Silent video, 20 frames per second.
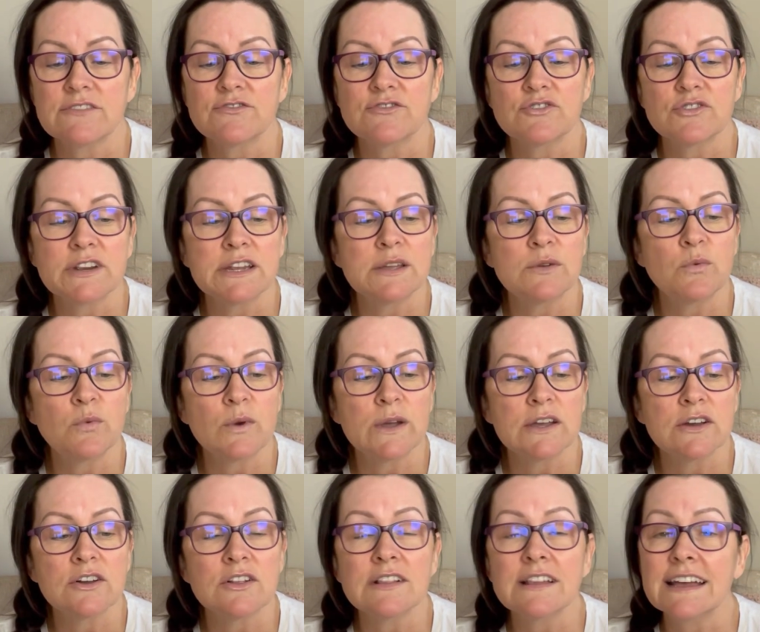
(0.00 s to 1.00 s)
free
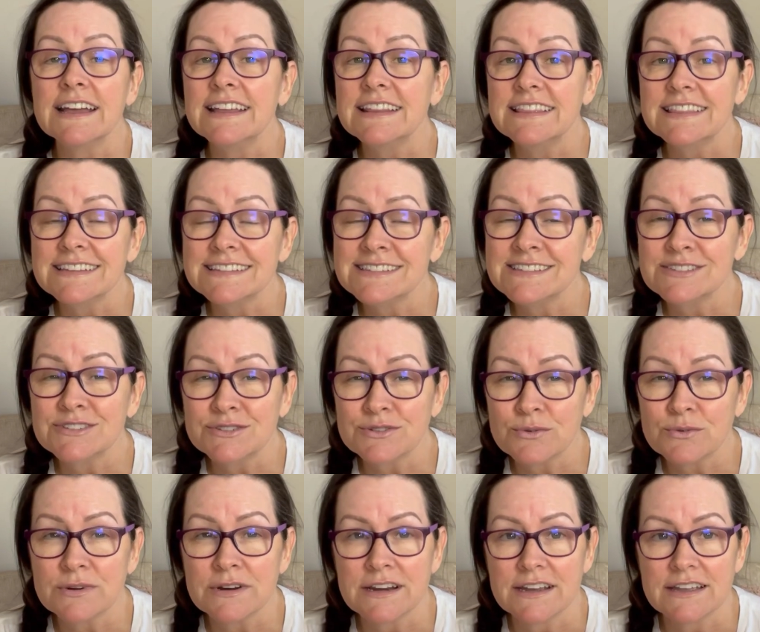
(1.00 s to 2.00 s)
will in this
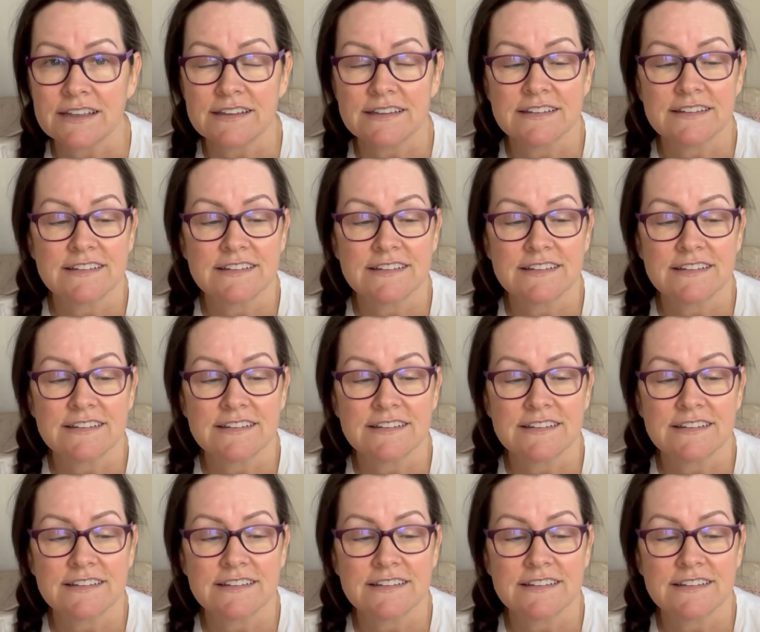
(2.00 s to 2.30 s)
story.